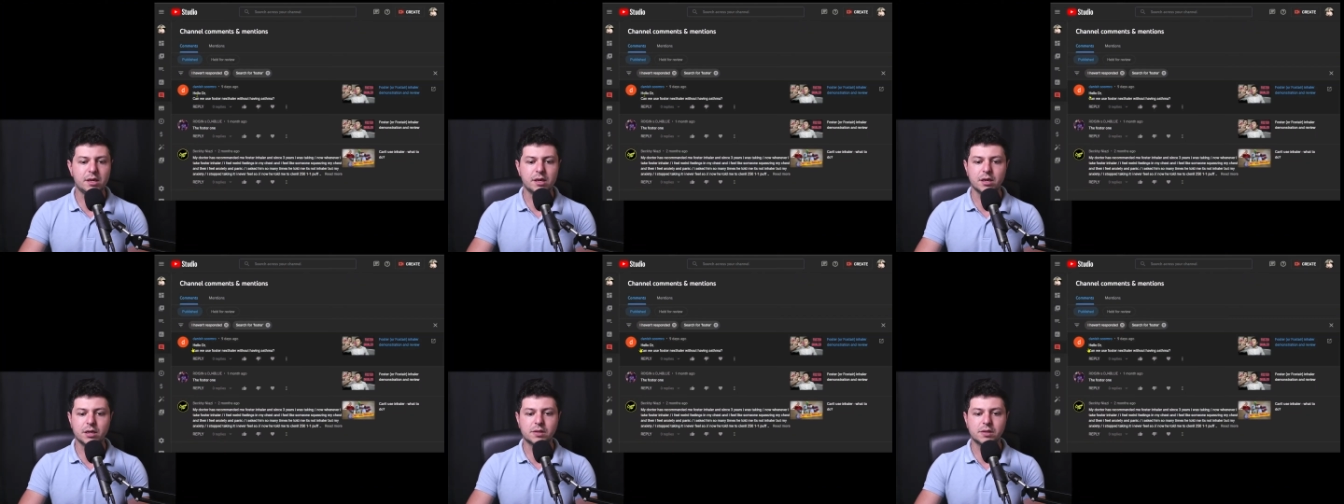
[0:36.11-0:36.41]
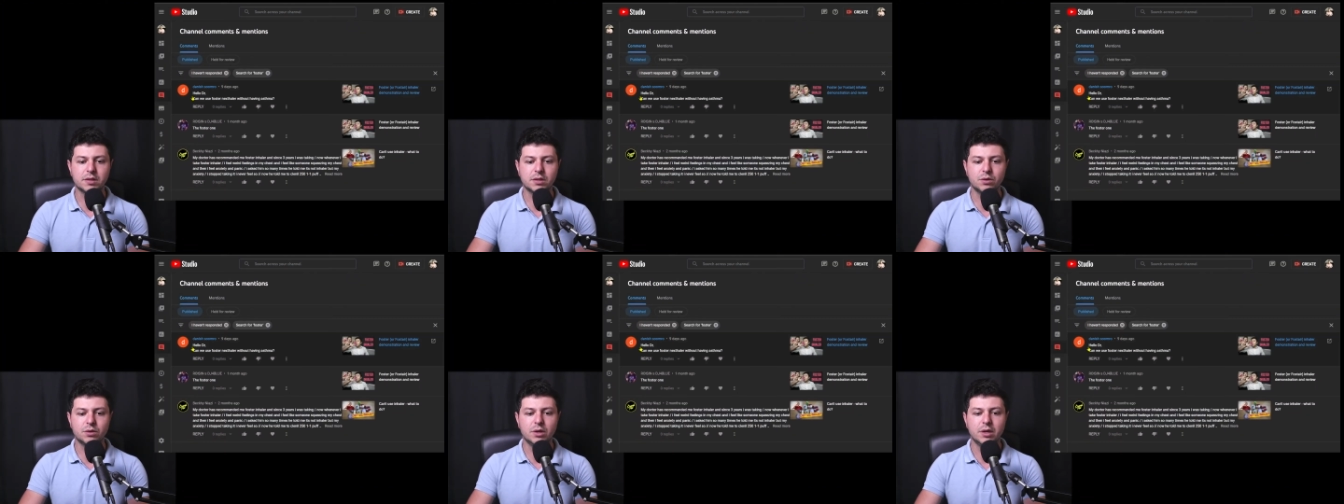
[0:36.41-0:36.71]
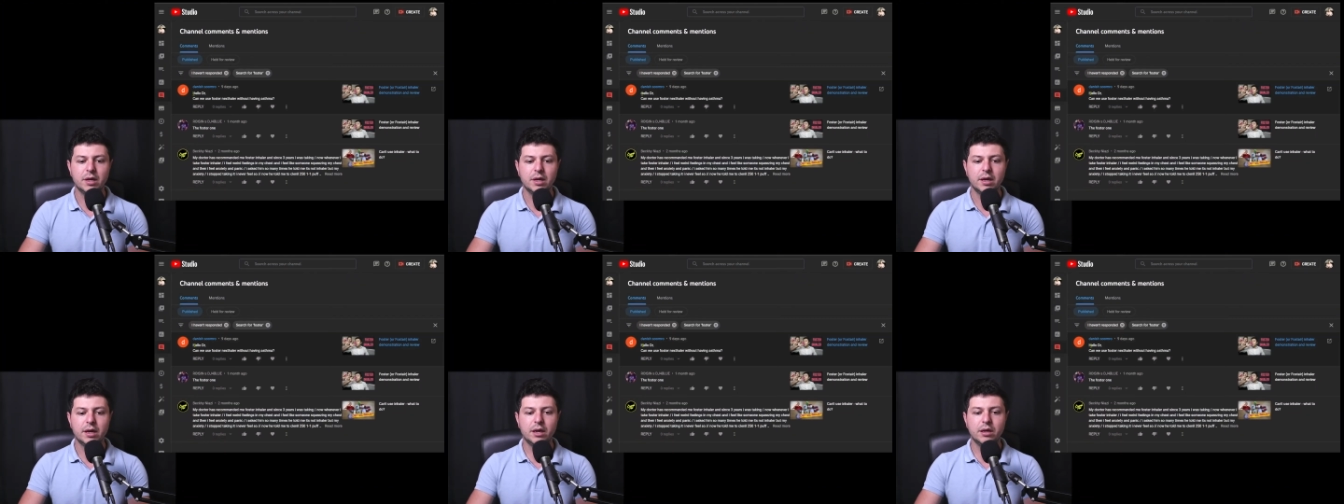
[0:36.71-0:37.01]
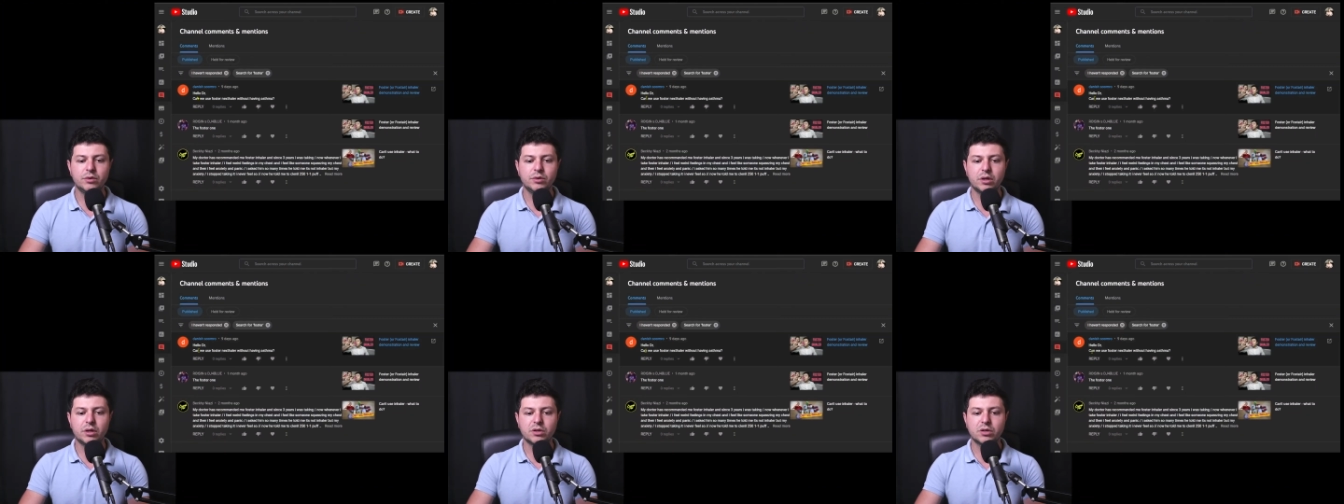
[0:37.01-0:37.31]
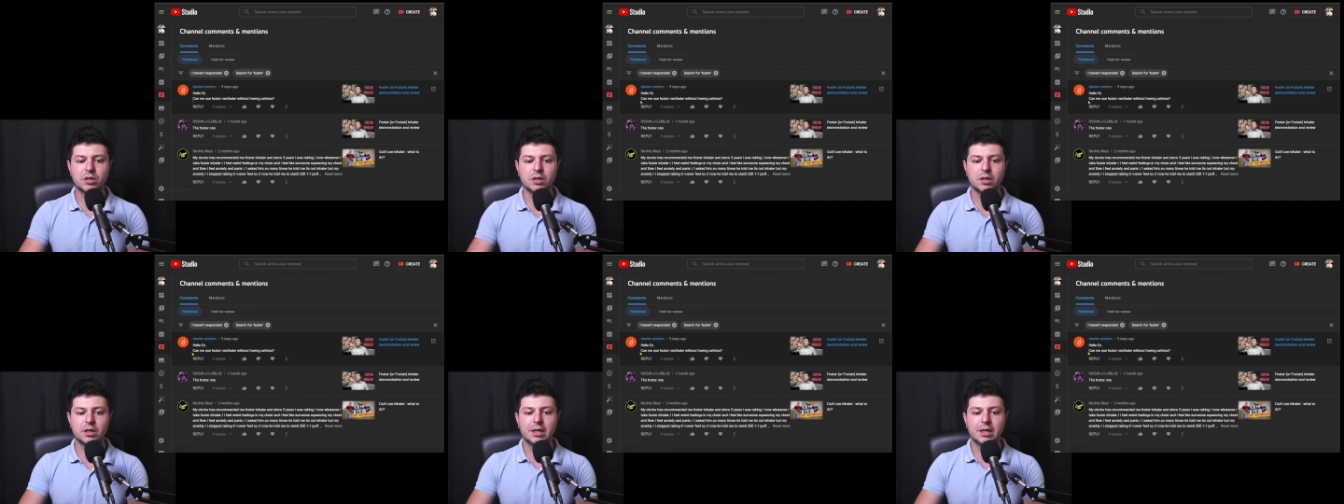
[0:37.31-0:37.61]
So, hello doctor,
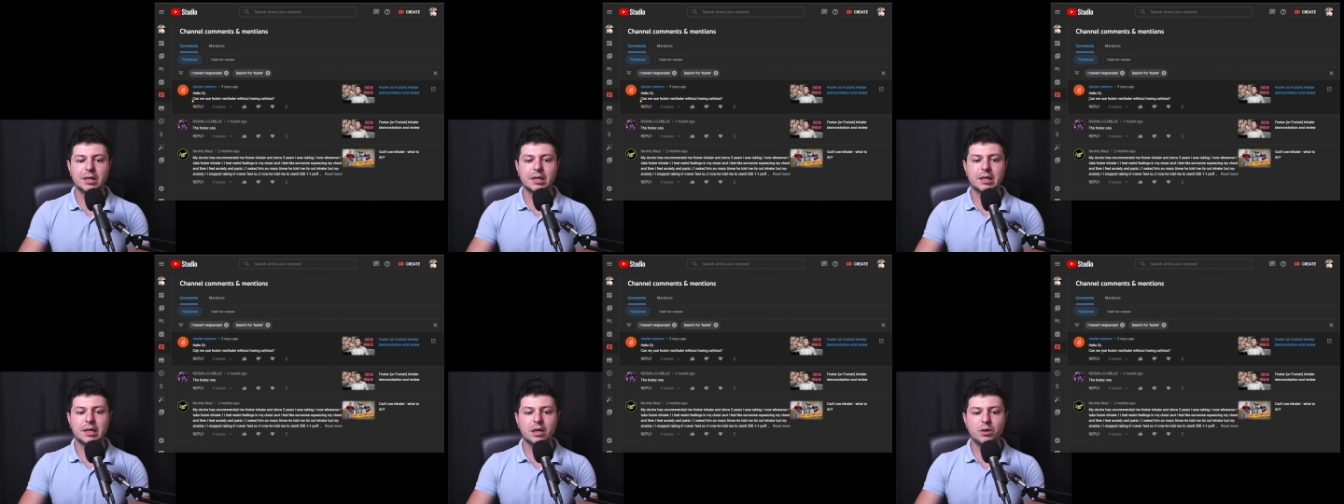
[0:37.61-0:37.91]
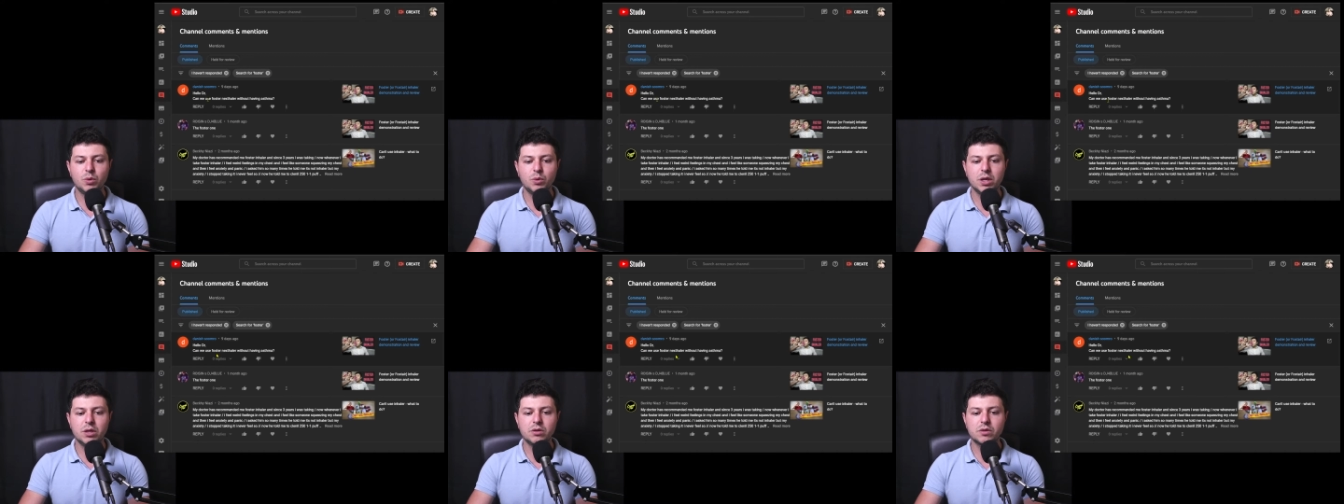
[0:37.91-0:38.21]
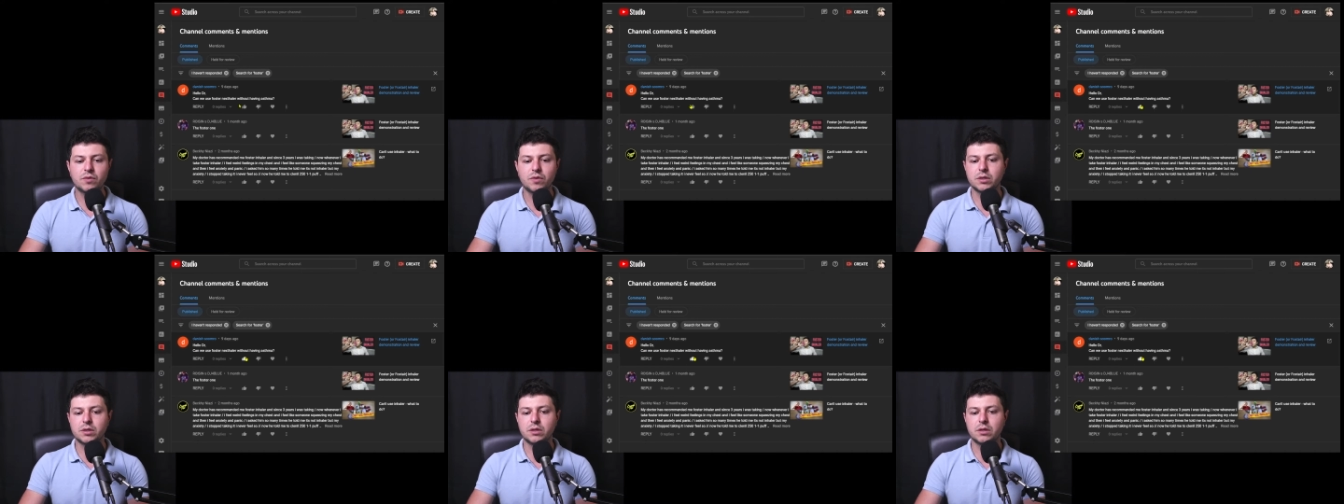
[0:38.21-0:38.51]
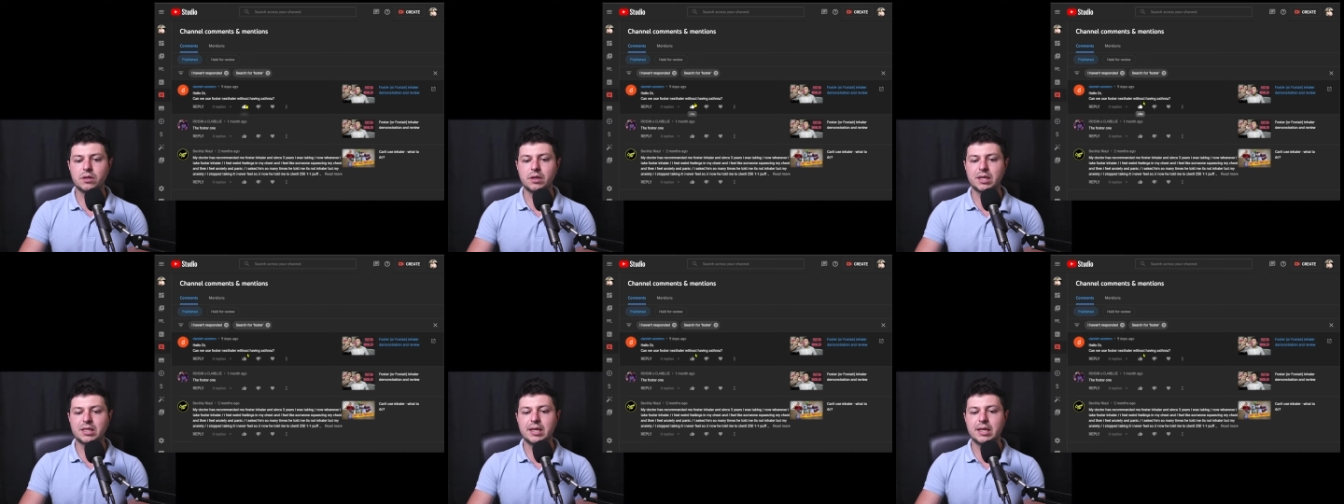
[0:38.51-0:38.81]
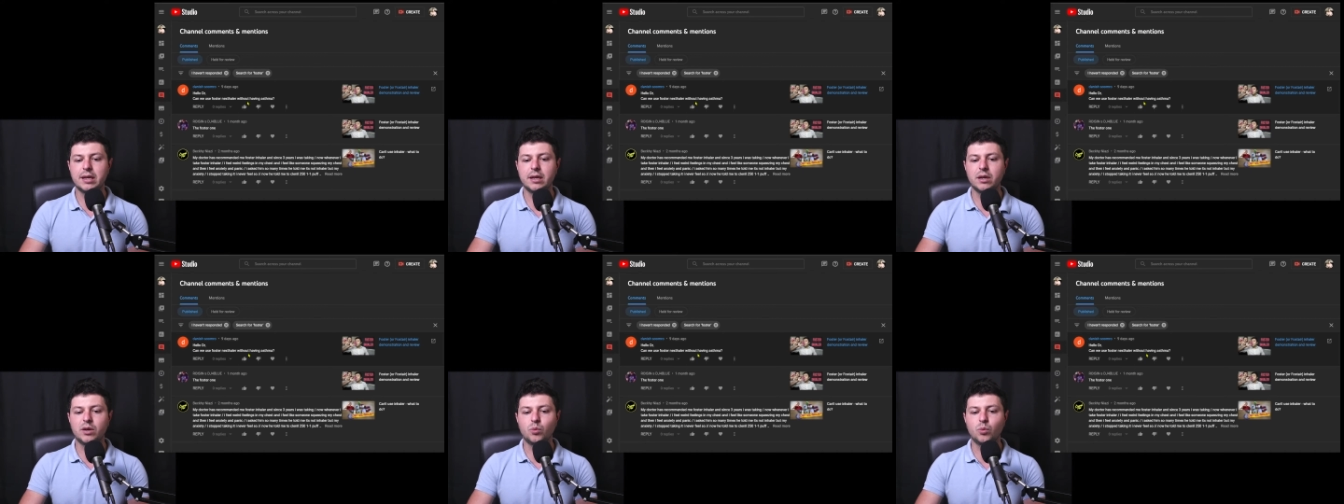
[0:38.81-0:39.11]
can we use Foster
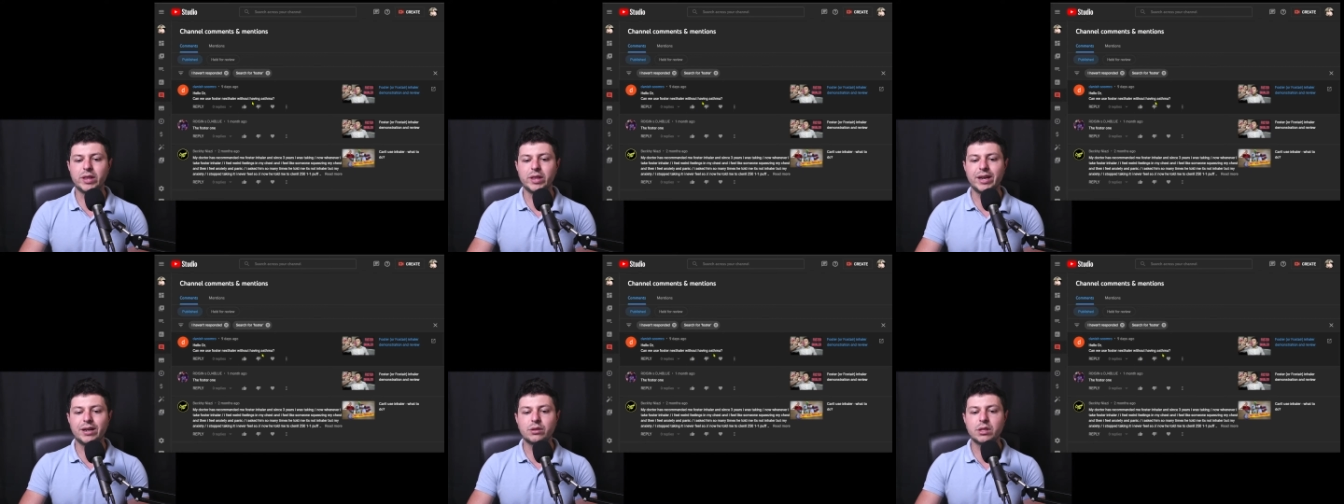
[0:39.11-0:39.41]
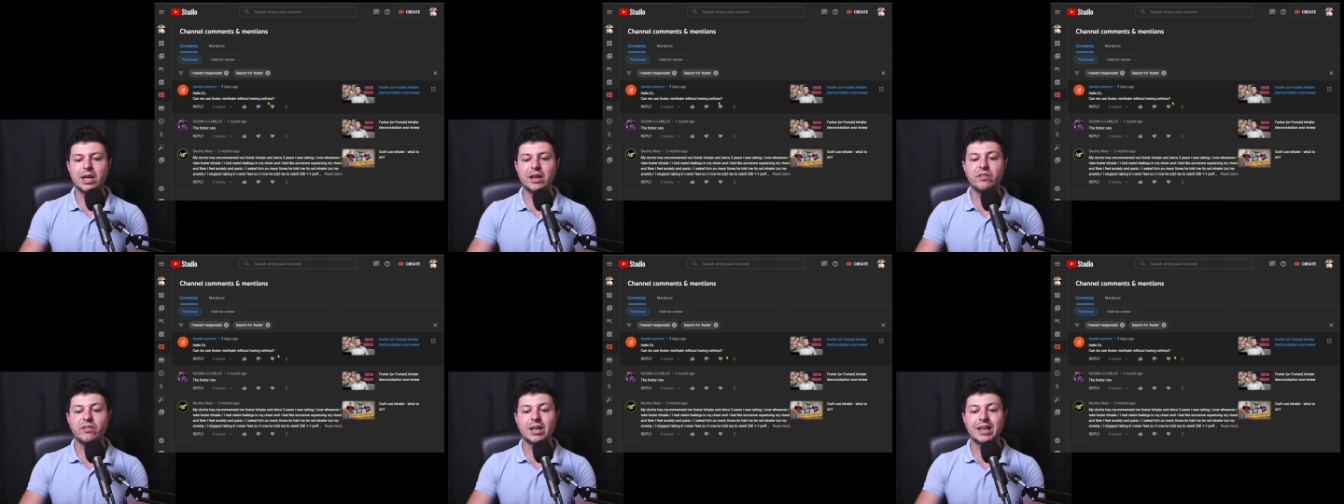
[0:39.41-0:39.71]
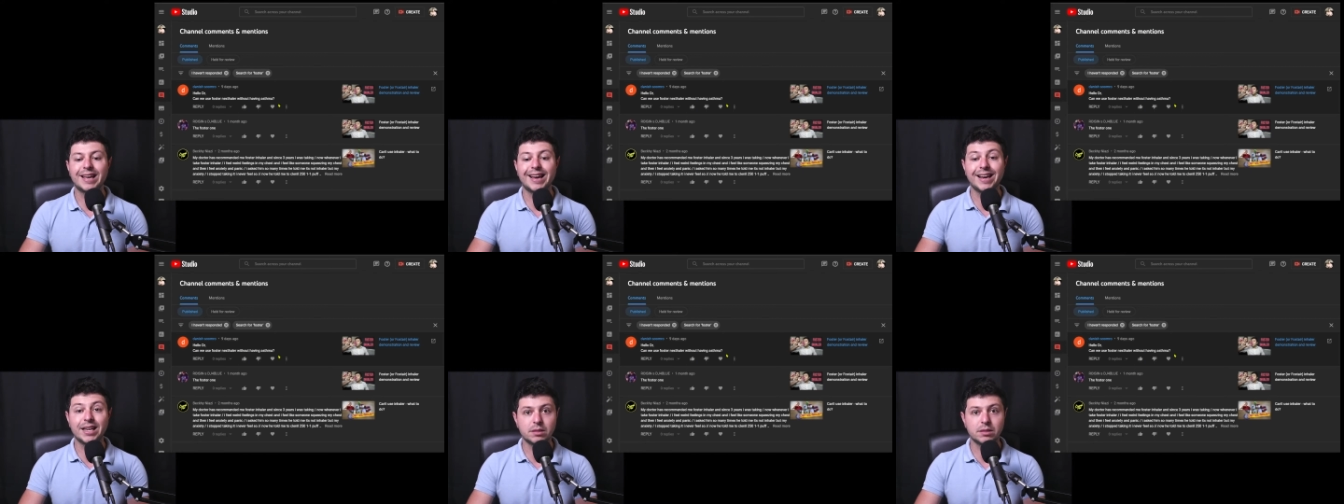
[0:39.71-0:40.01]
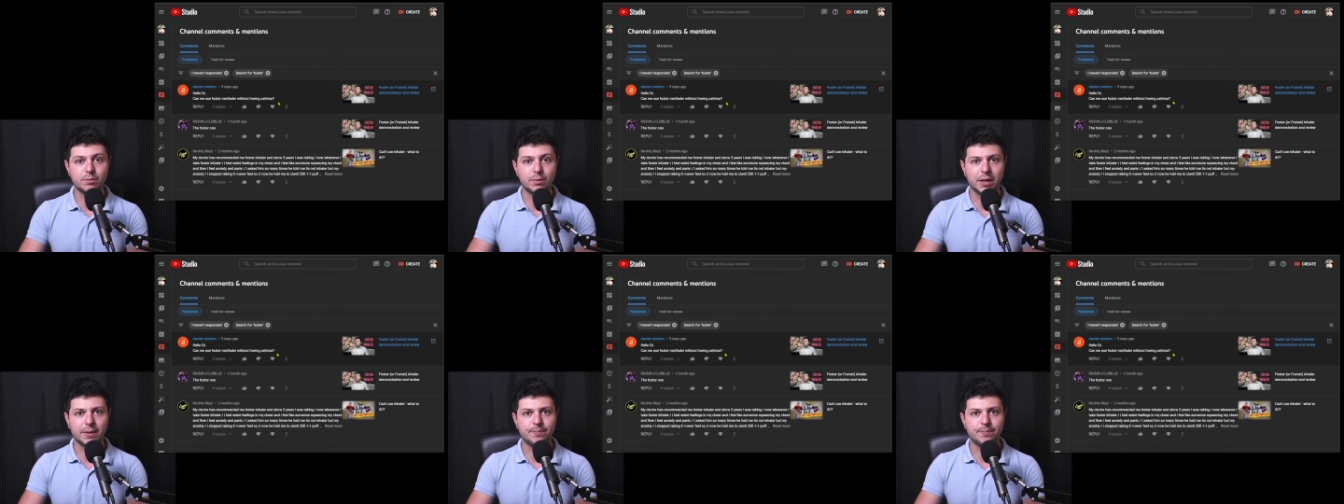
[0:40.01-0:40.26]
Nexthaler without having asthma?